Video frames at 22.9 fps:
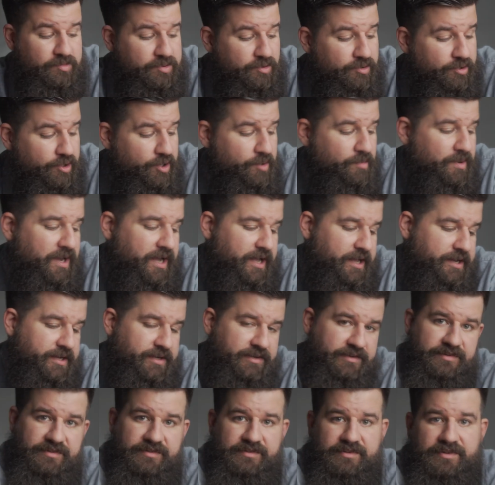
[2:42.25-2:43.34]

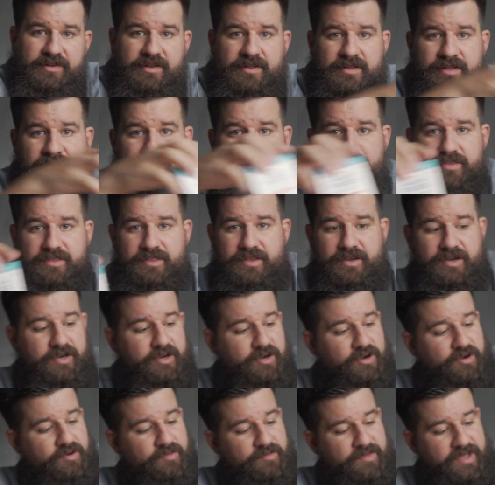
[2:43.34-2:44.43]
probiotics,
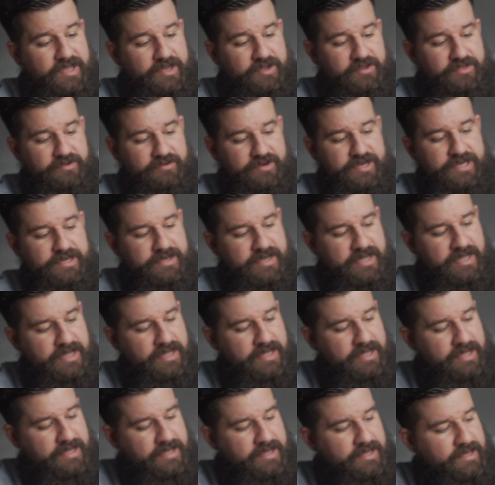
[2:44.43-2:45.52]
their omega-3,
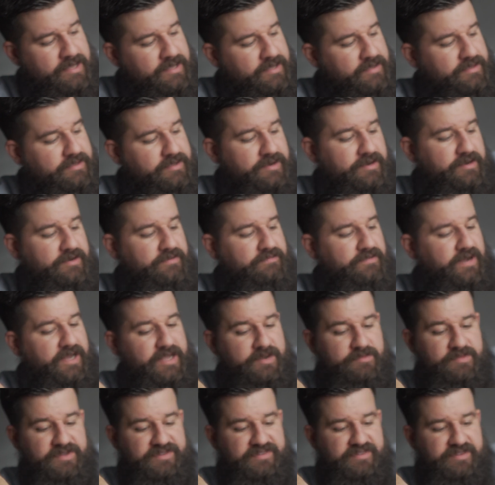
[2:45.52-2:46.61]
their
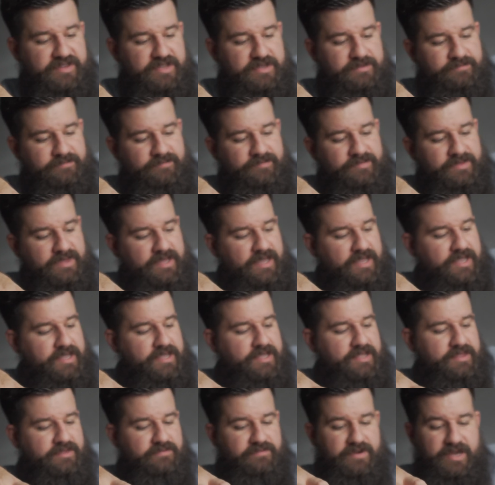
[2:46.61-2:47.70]
vitamin C,
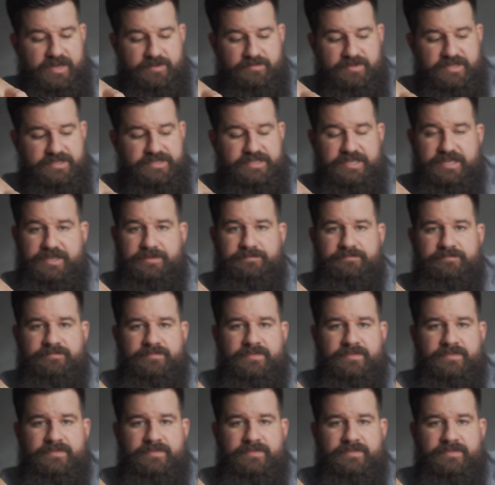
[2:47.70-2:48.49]
and the vitamin D.